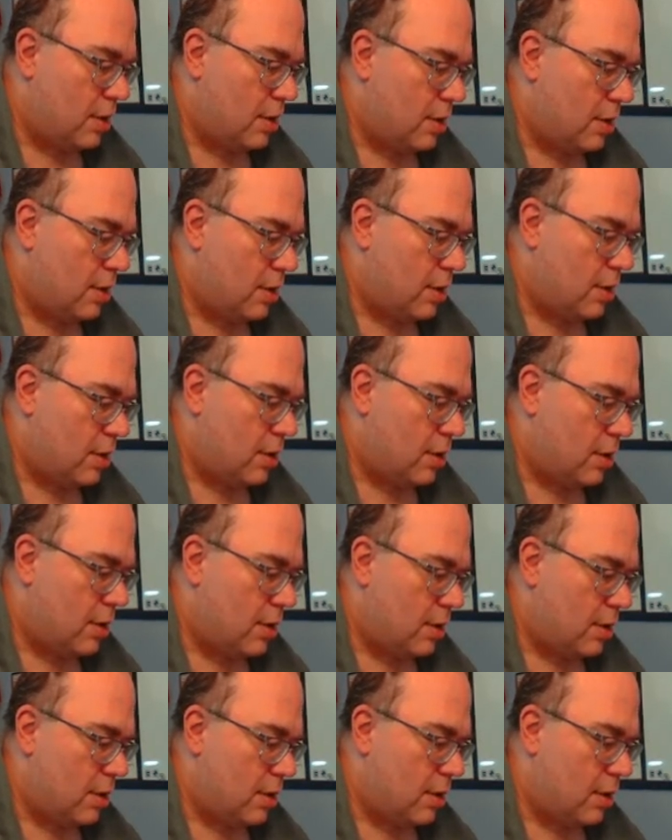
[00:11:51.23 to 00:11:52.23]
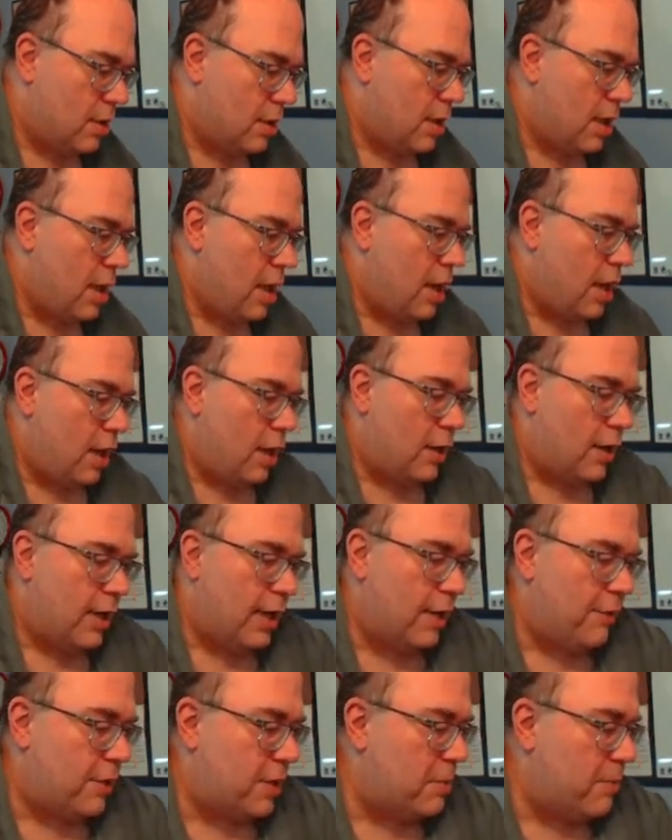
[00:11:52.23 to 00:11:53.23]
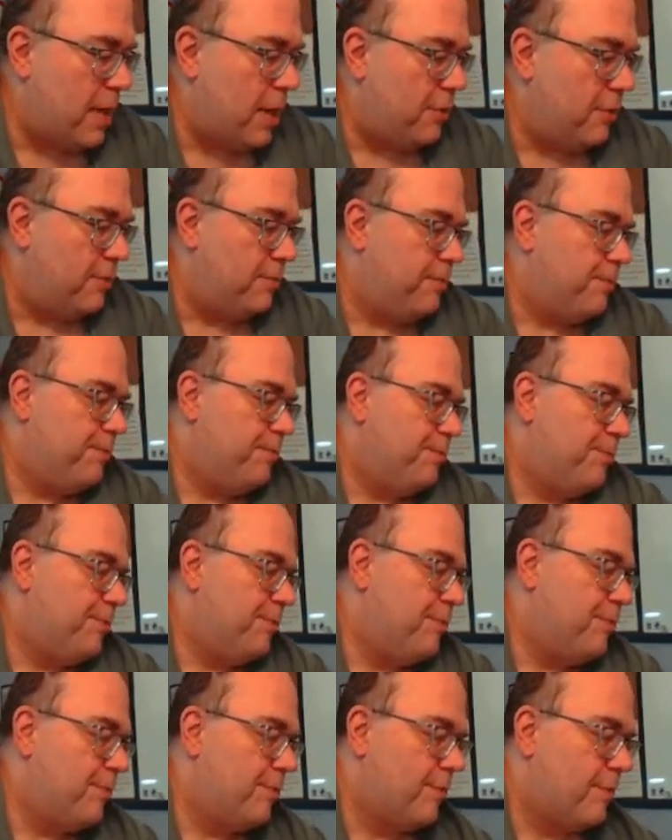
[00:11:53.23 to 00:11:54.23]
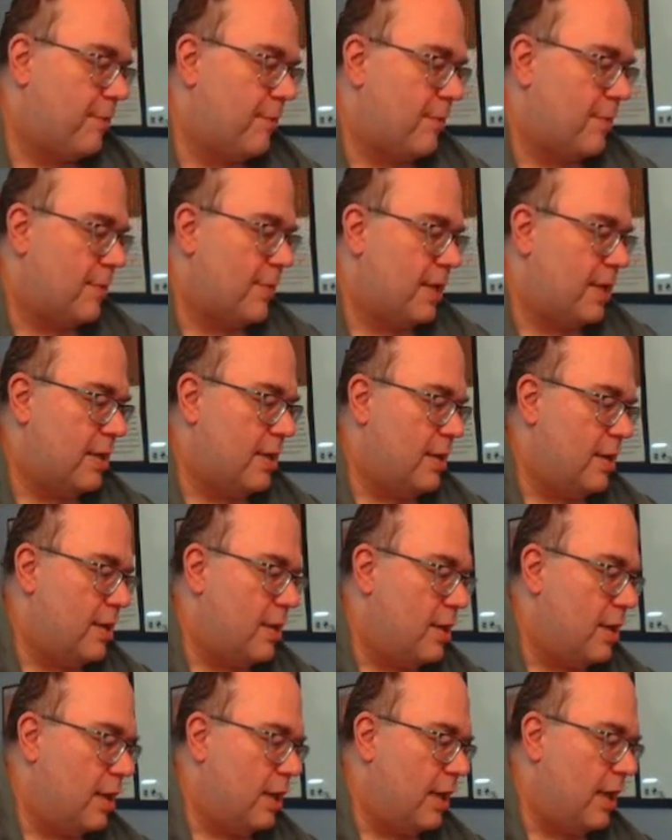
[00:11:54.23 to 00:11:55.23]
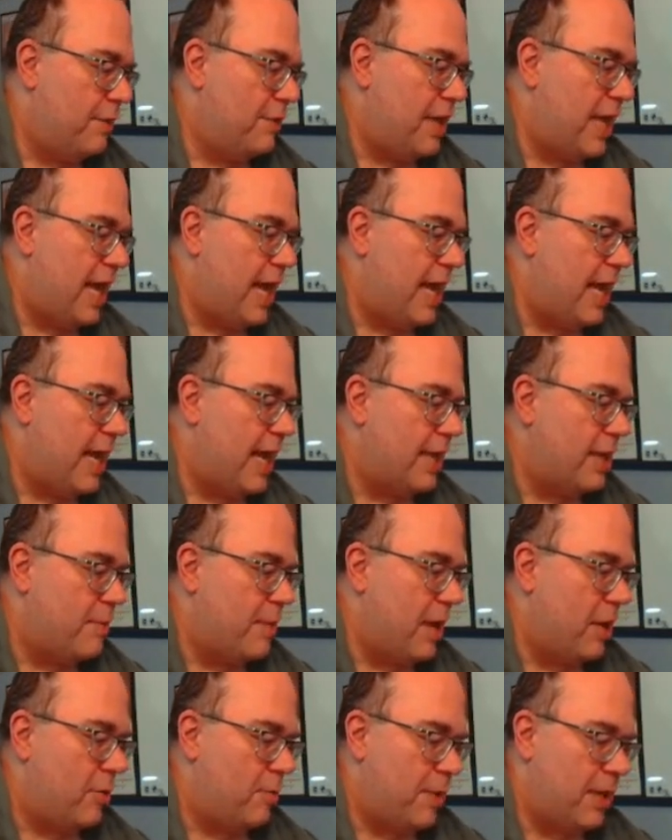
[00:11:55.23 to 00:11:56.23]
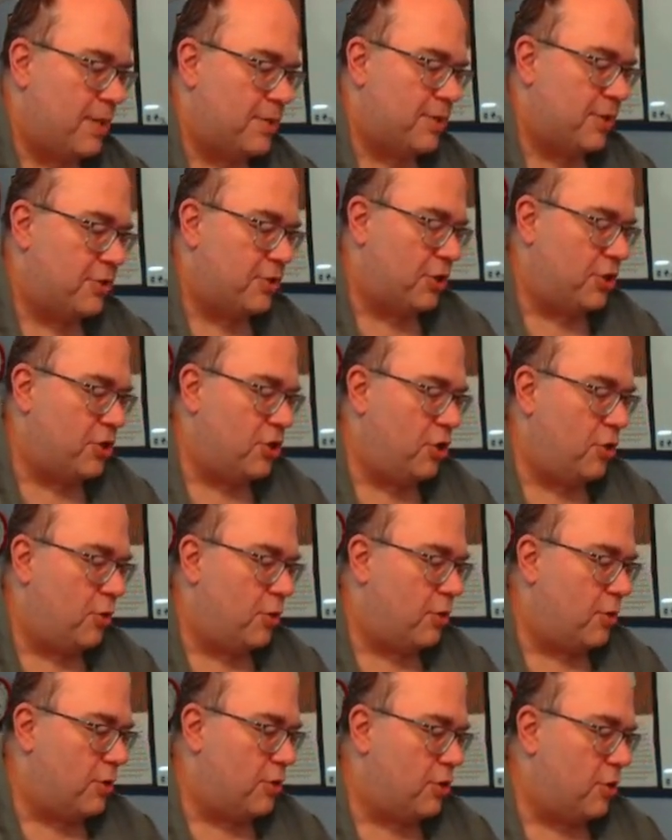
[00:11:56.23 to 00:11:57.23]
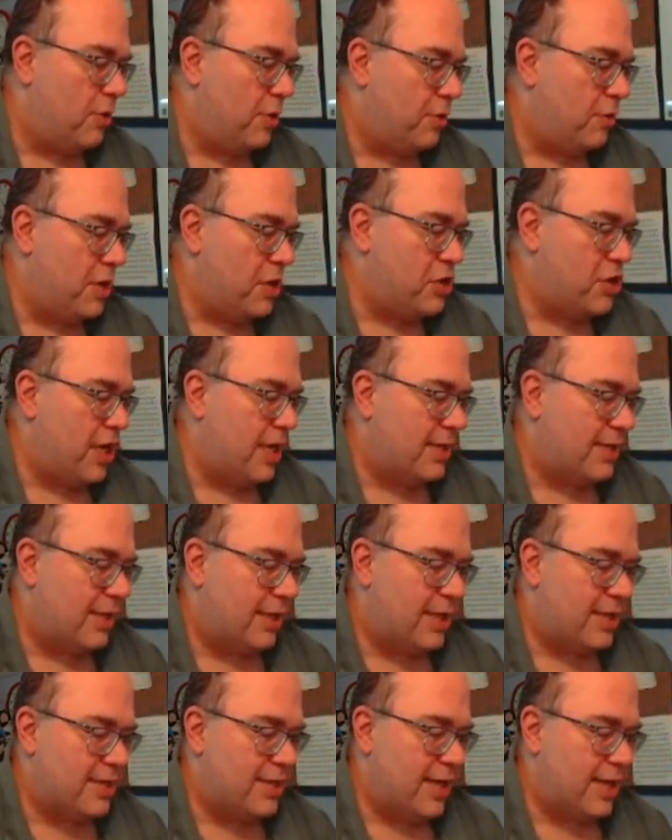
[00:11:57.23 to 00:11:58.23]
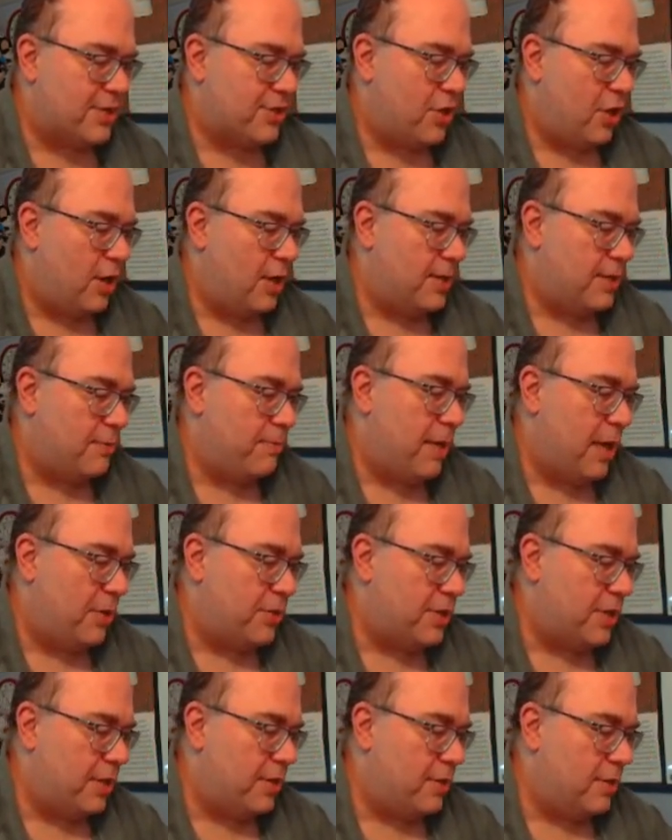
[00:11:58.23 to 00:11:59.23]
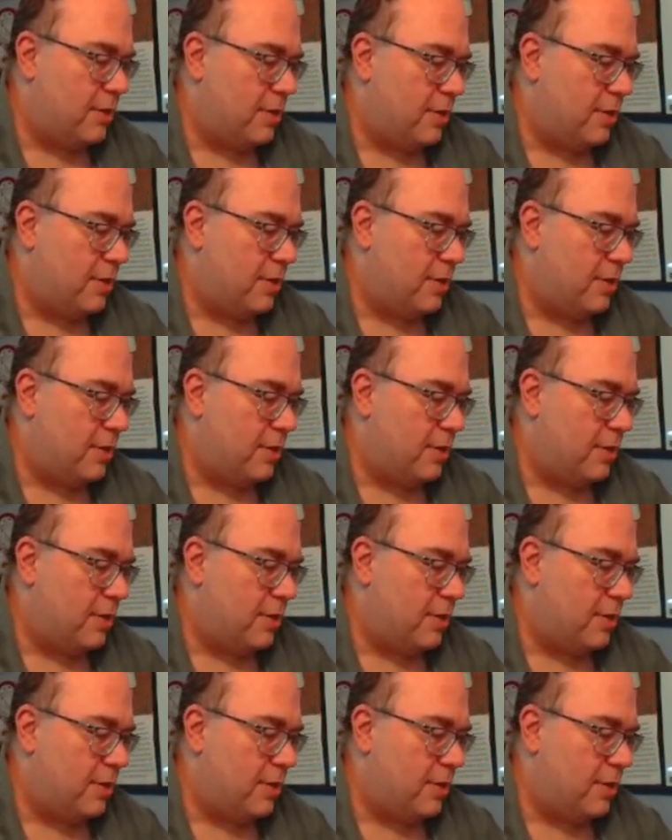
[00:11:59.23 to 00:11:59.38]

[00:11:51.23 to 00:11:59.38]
I'm going to give it the mountain. I'm going to give the AI the mountain because there's a two, two and three chance that this next card is a mountain